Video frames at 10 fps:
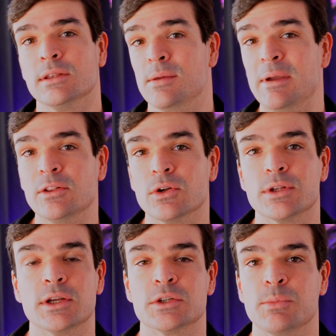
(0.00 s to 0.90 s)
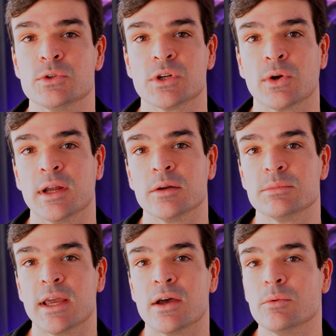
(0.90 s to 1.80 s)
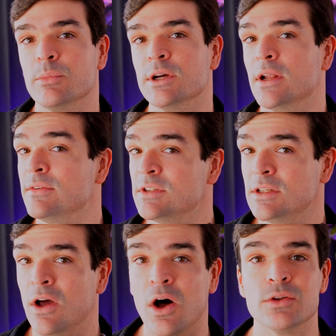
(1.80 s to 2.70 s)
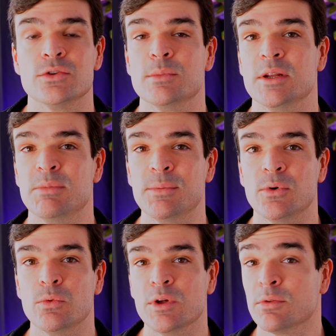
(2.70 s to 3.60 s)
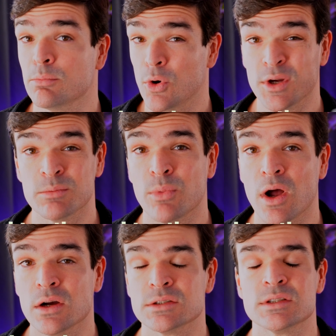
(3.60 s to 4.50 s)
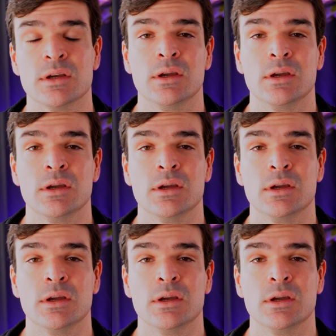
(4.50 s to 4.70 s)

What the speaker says: They may look like you're supposed to crank them down, but I've seen all too many people with broken prongs.